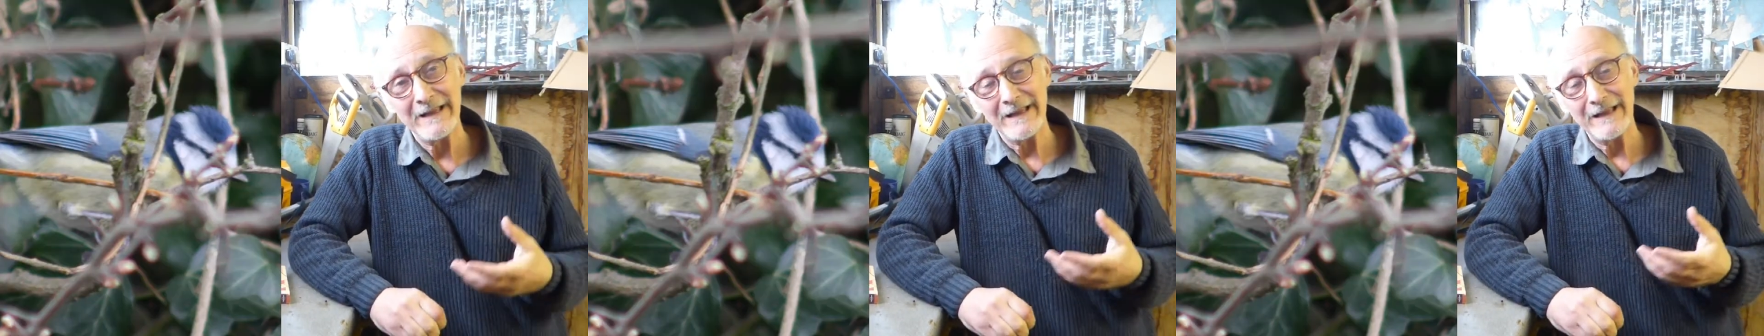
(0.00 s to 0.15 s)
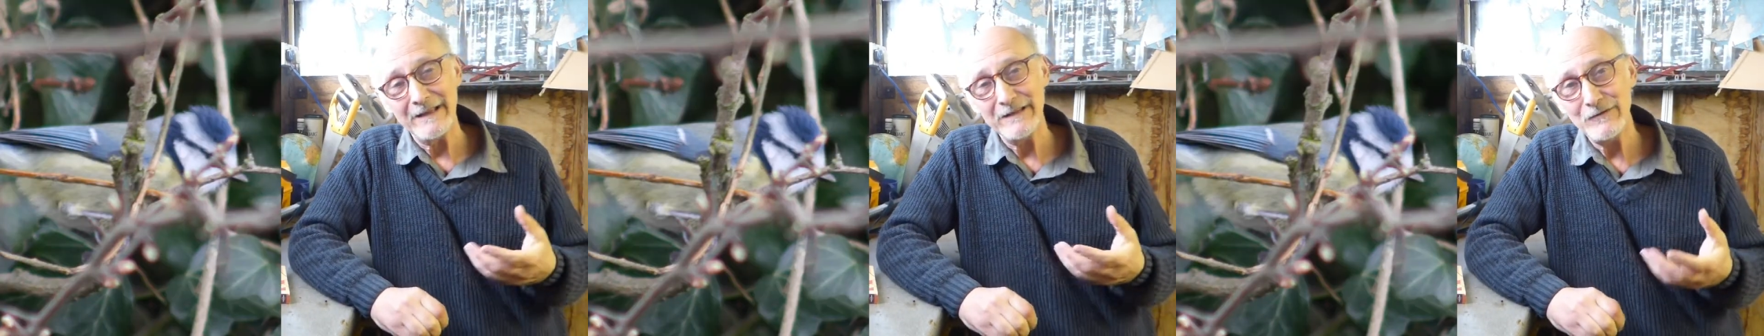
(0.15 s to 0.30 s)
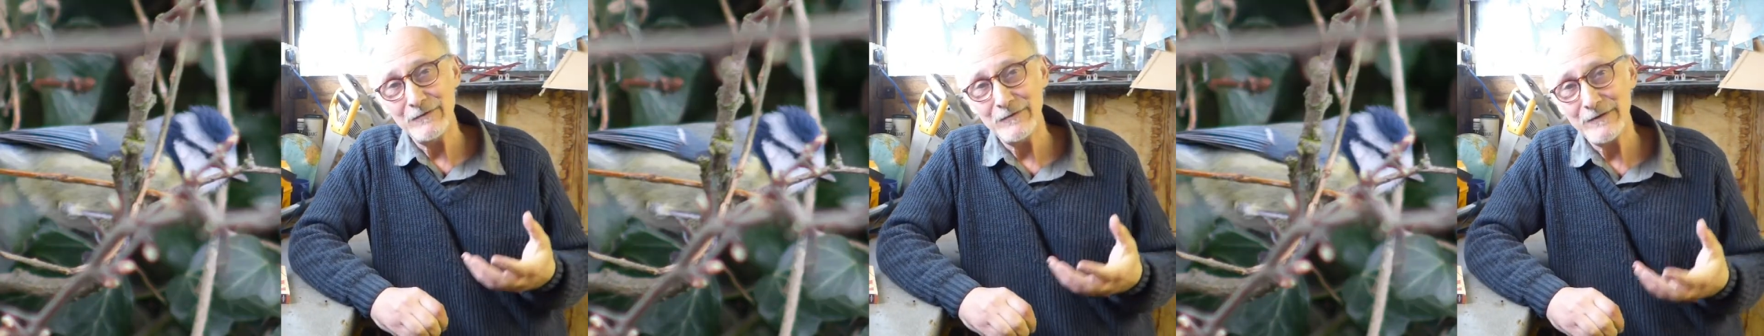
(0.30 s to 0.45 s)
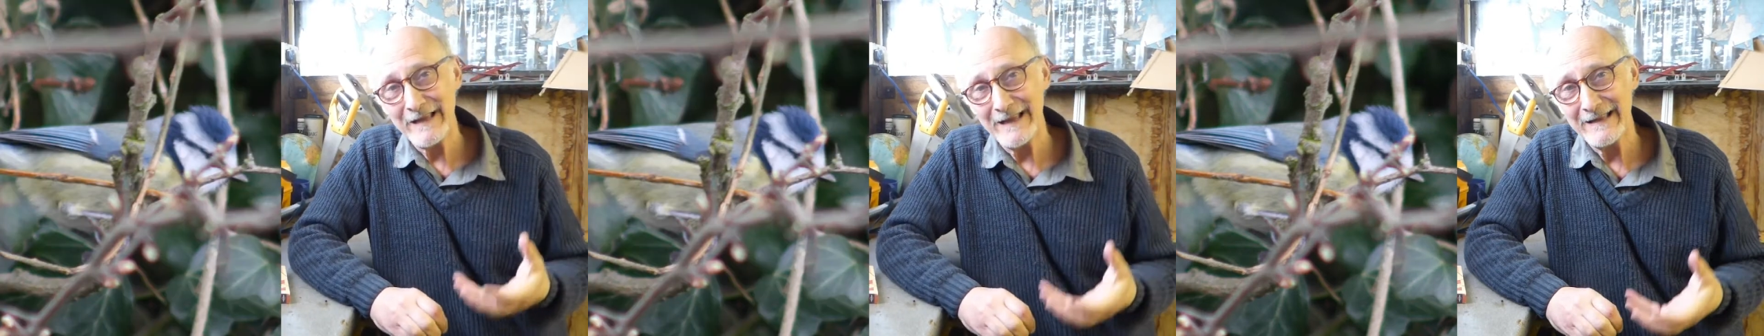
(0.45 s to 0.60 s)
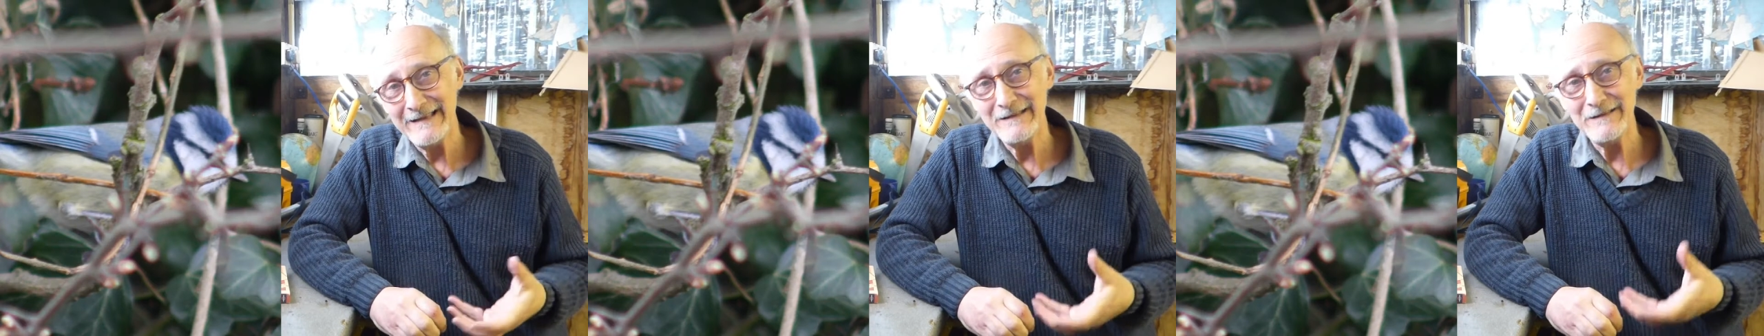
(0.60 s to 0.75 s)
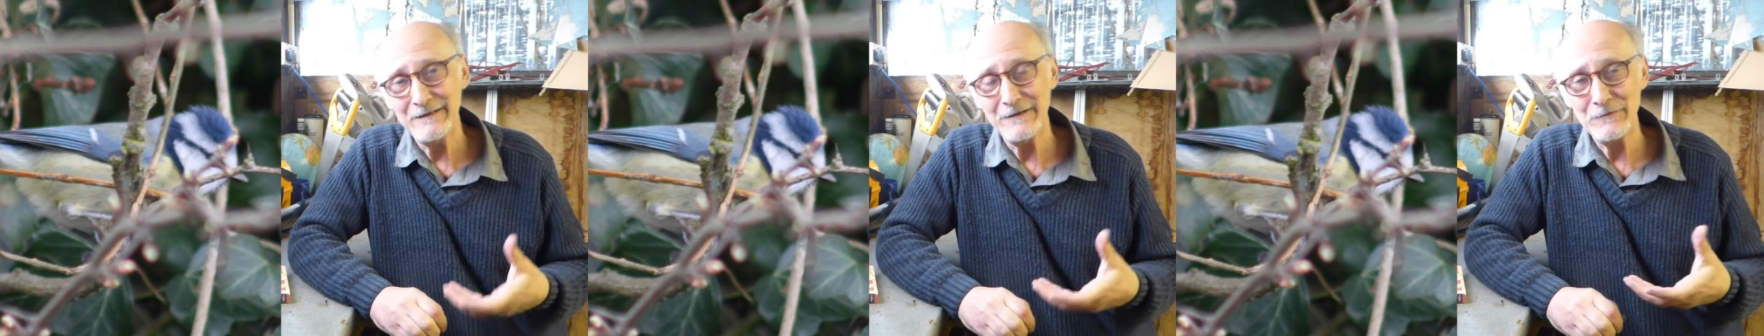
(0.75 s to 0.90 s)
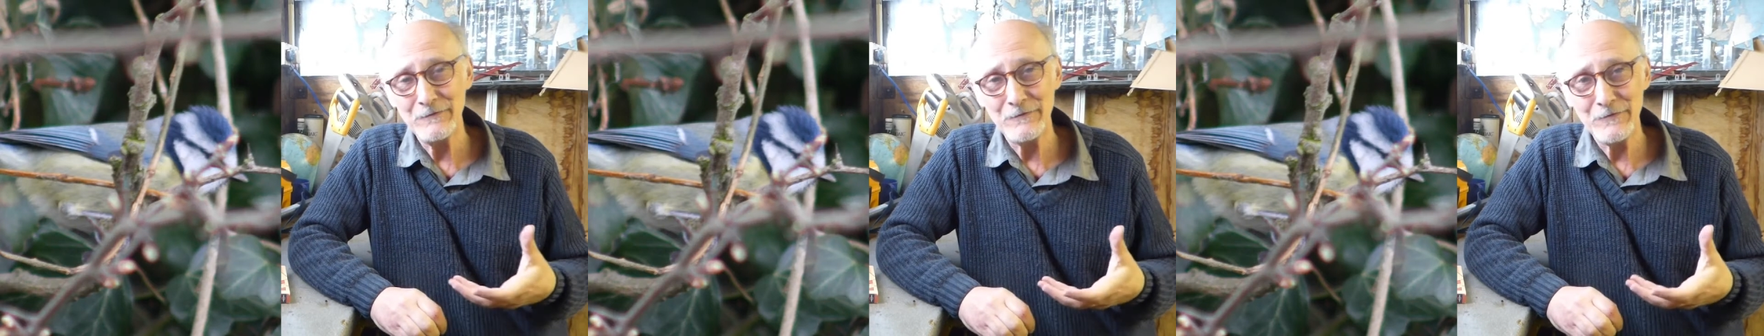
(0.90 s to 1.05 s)
and you tend
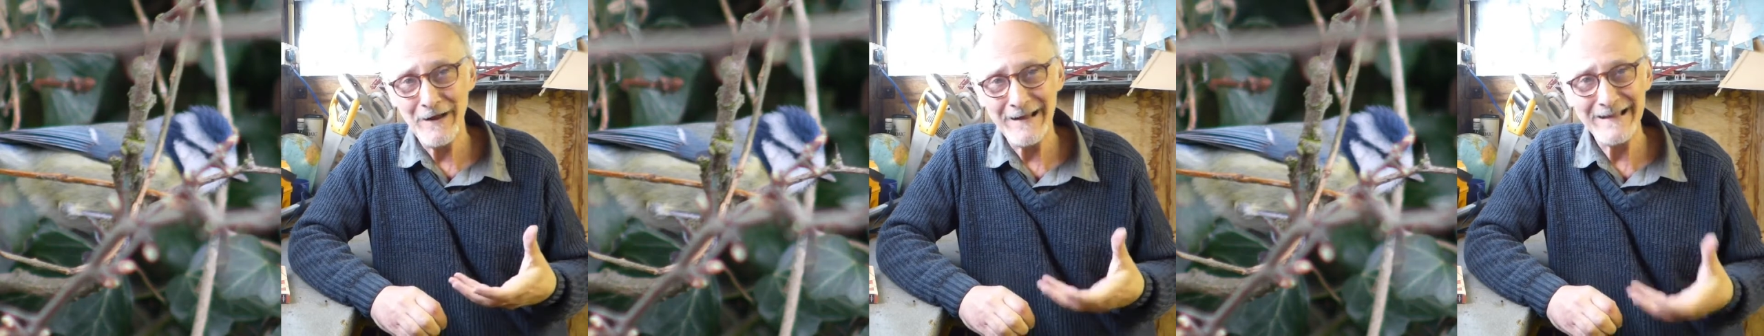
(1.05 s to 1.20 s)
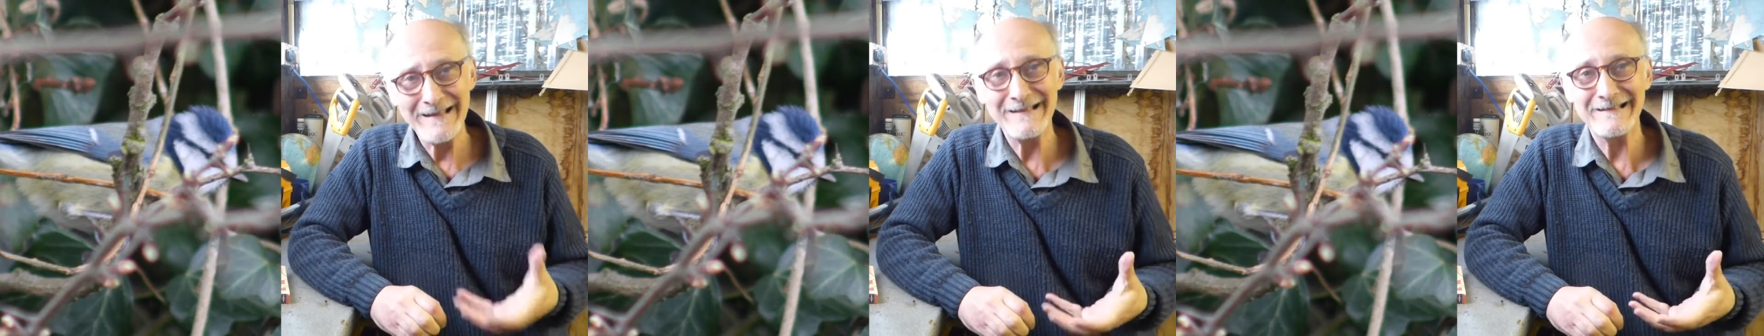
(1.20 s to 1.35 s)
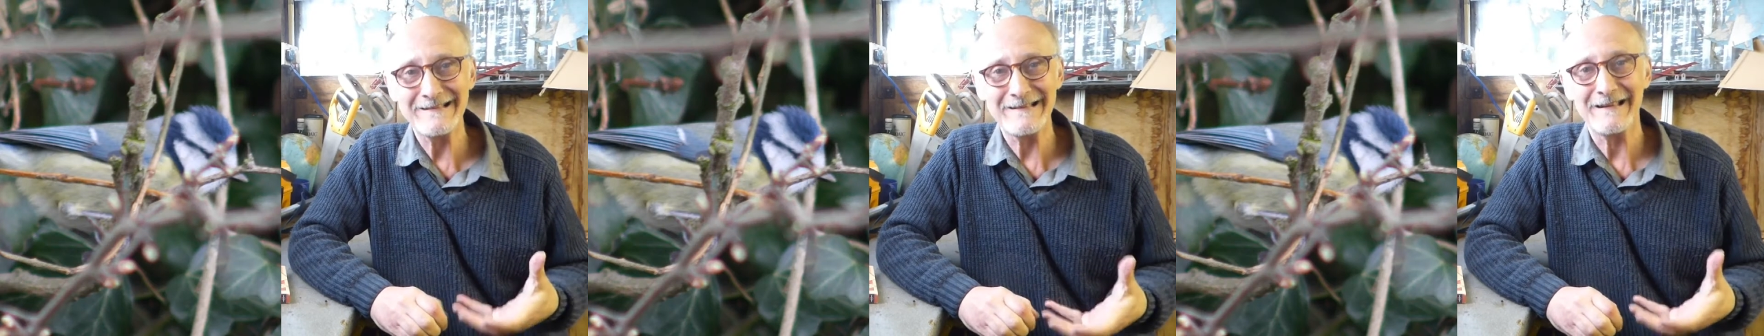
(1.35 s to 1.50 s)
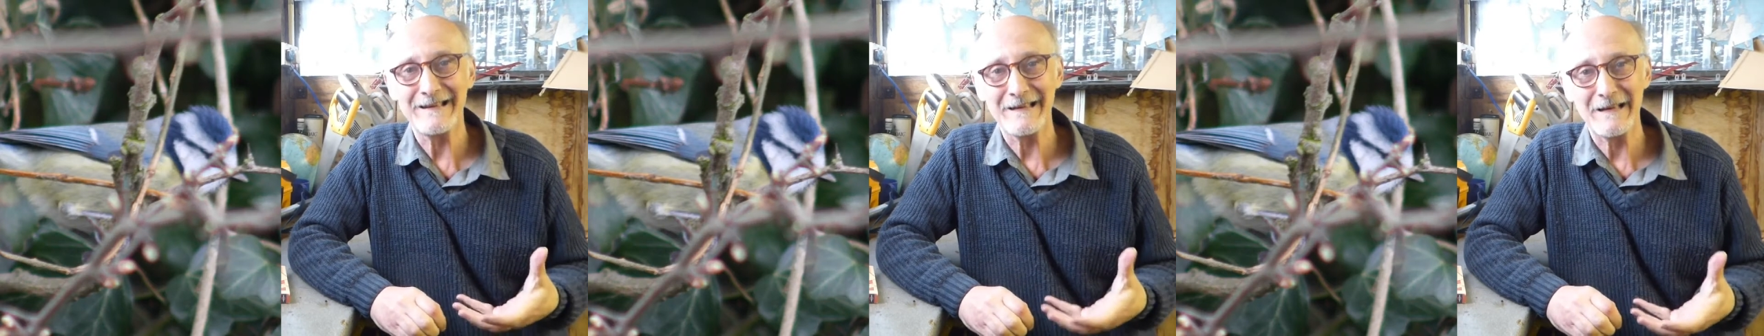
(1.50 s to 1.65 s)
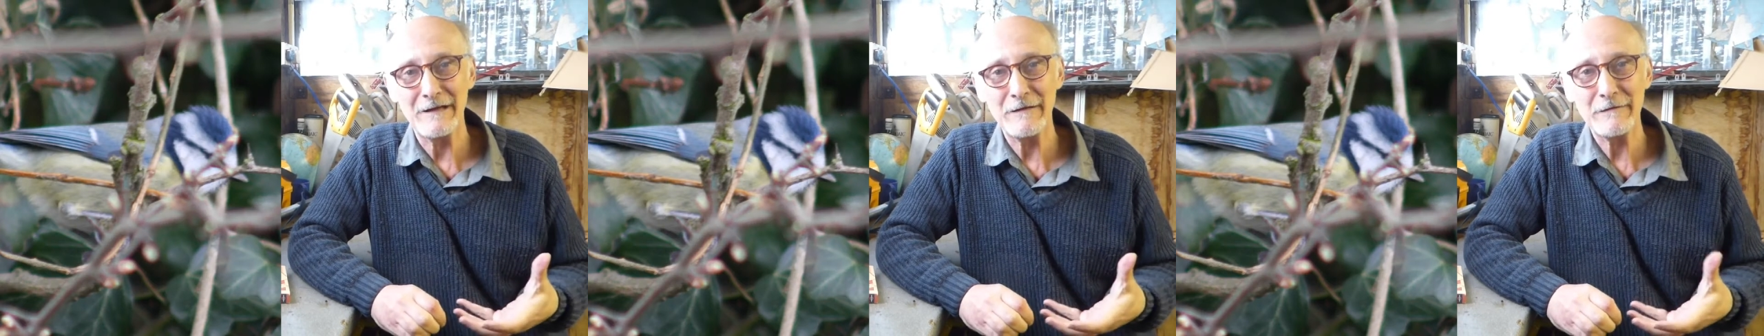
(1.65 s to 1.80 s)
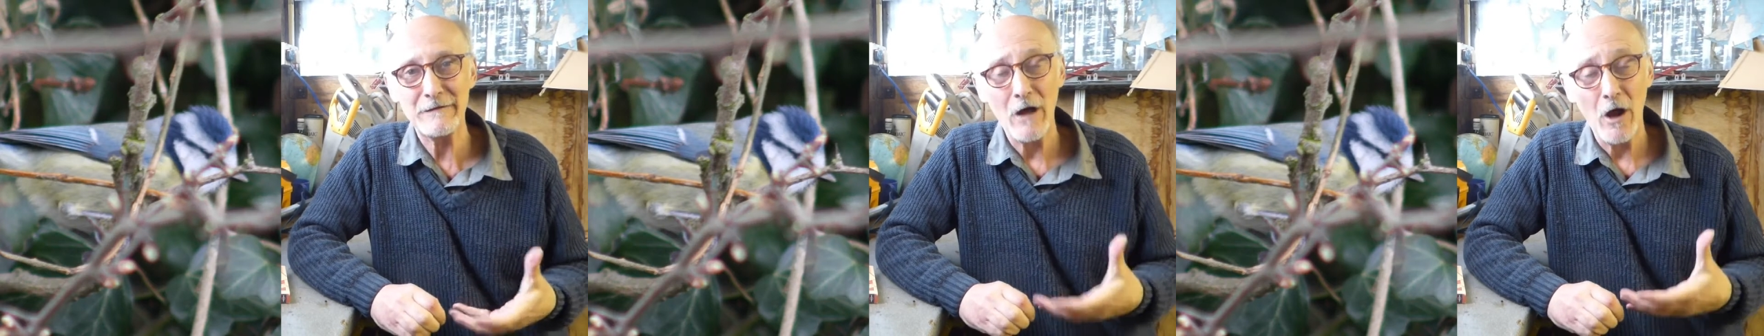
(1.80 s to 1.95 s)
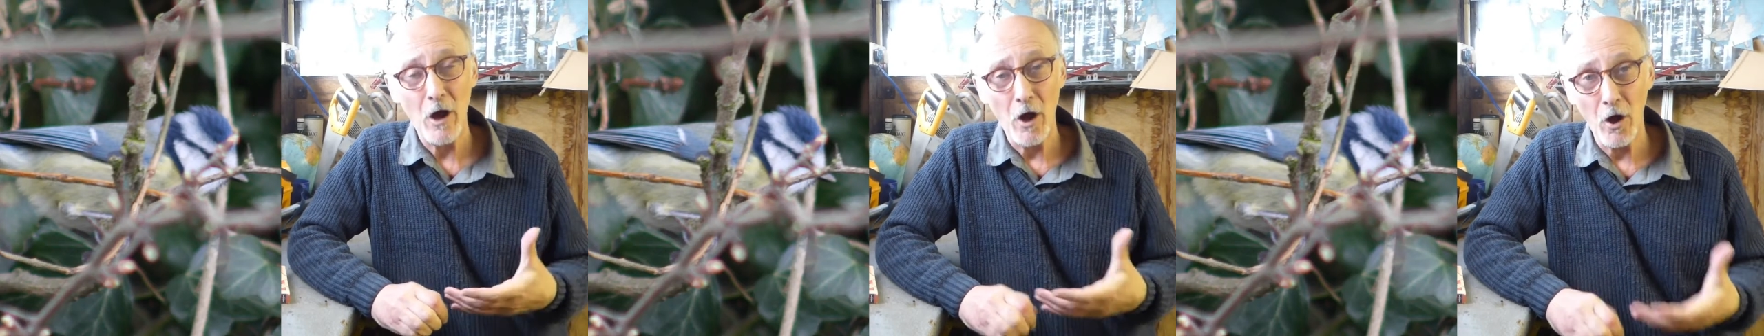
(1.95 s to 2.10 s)
to recognise